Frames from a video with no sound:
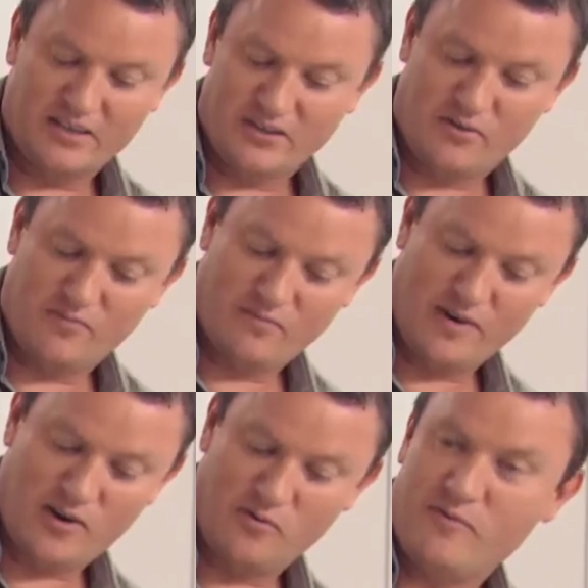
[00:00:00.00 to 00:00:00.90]
to sort of
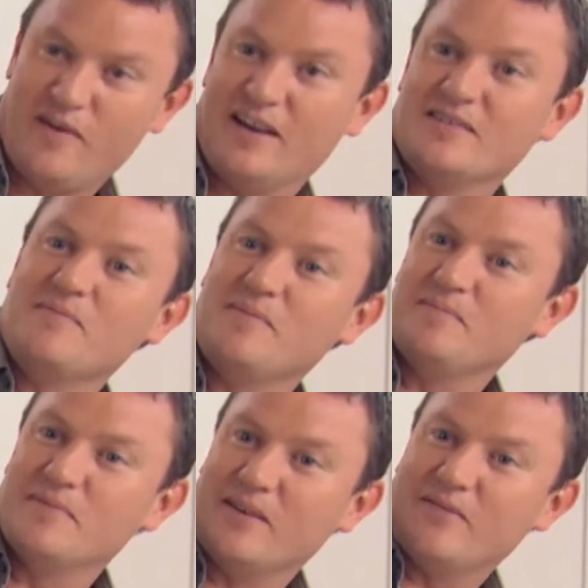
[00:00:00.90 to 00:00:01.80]
record fairs and,
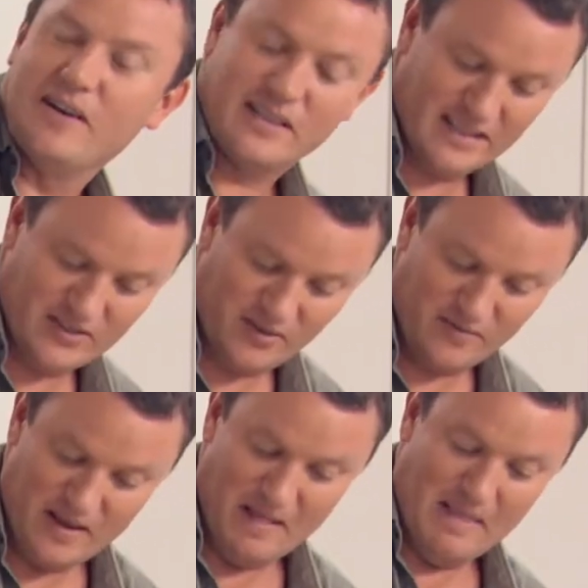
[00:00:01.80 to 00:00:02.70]
you know, finding these sort of
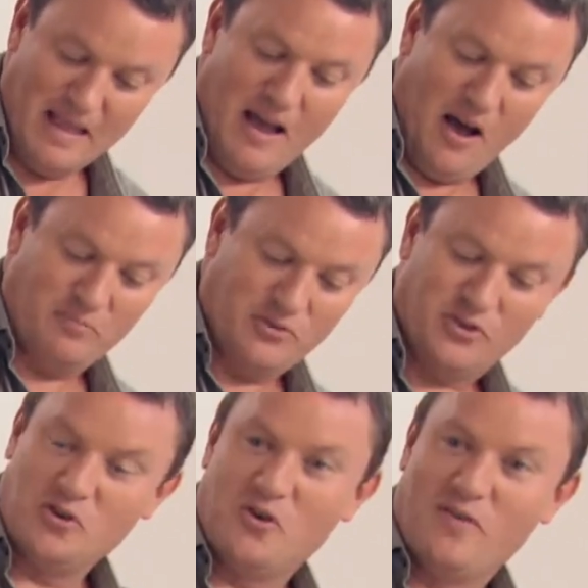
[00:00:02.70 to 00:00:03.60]

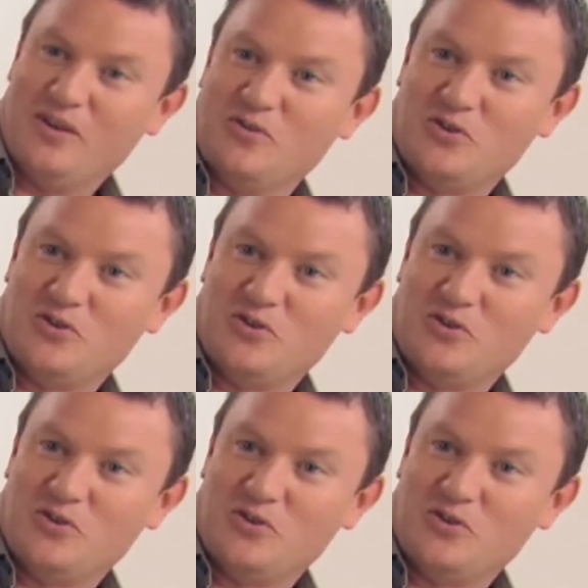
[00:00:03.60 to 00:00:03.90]
obscure record